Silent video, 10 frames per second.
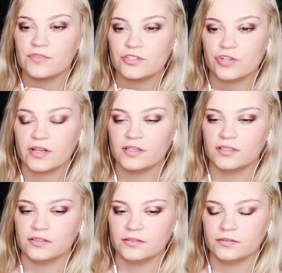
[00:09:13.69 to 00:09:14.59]
if they try
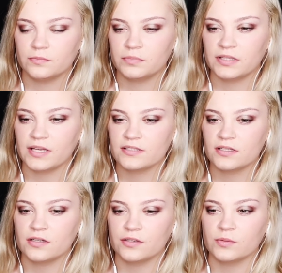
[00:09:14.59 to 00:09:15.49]
to plant
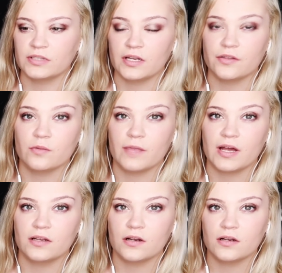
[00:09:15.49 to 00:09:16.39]
it on her with that other
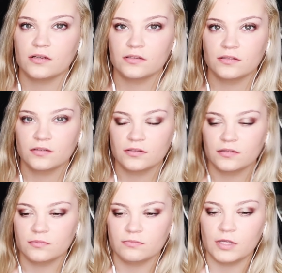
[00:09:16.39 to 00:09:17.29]
bad guard,
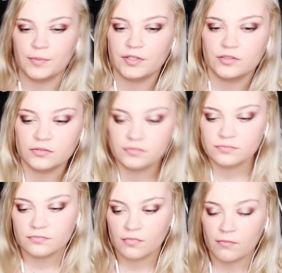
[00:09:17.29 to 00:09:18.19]
Miss maybe he'll
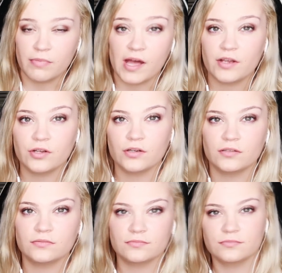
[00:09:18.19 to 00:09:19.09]
you were
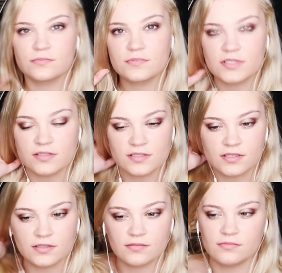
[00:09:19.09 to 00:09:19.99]
sentenced to
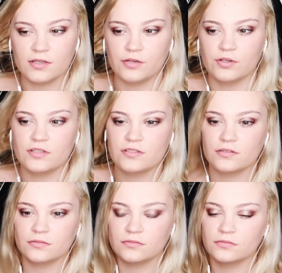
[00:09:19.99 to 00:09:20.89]
Litchfield camp to? on a